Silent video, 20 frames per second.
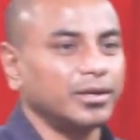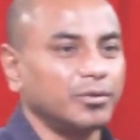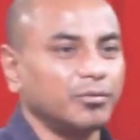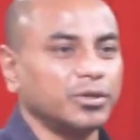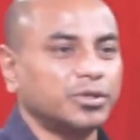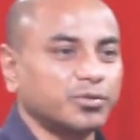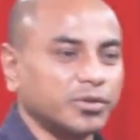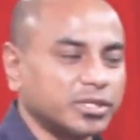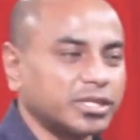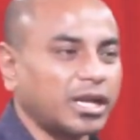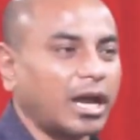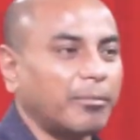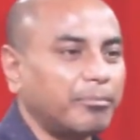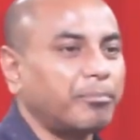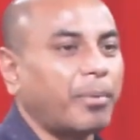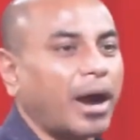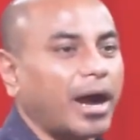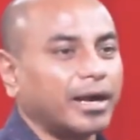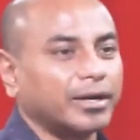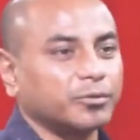which was our
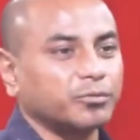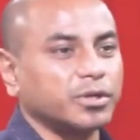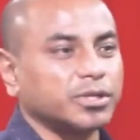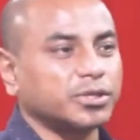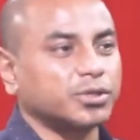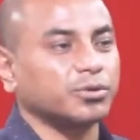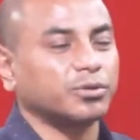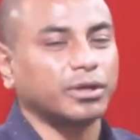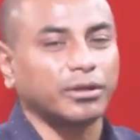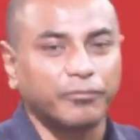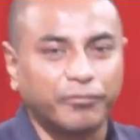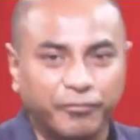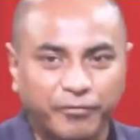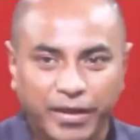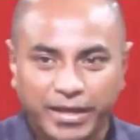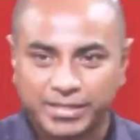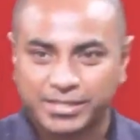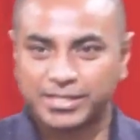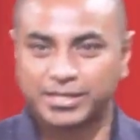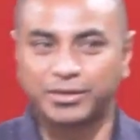part, was to
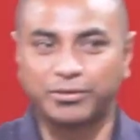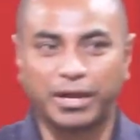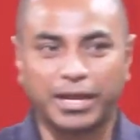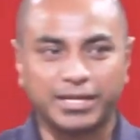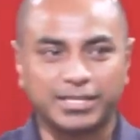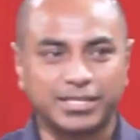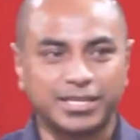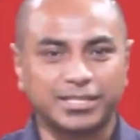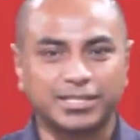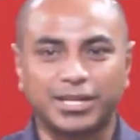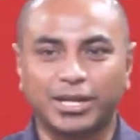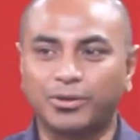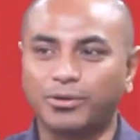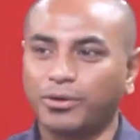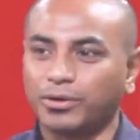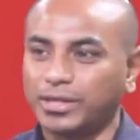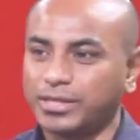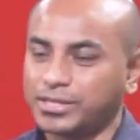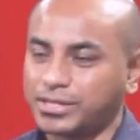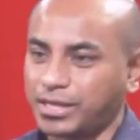confess Christ as our
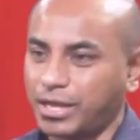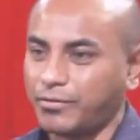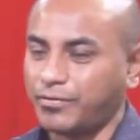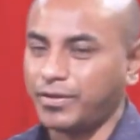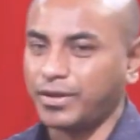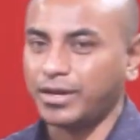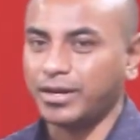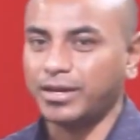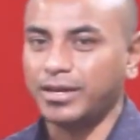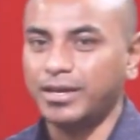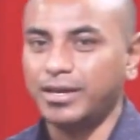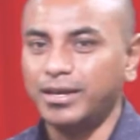Lord and Savior.